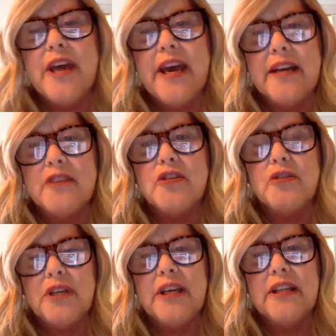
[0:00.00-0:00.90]
at a
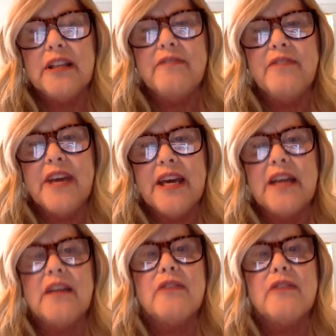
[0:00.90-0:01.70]
Juneteenth event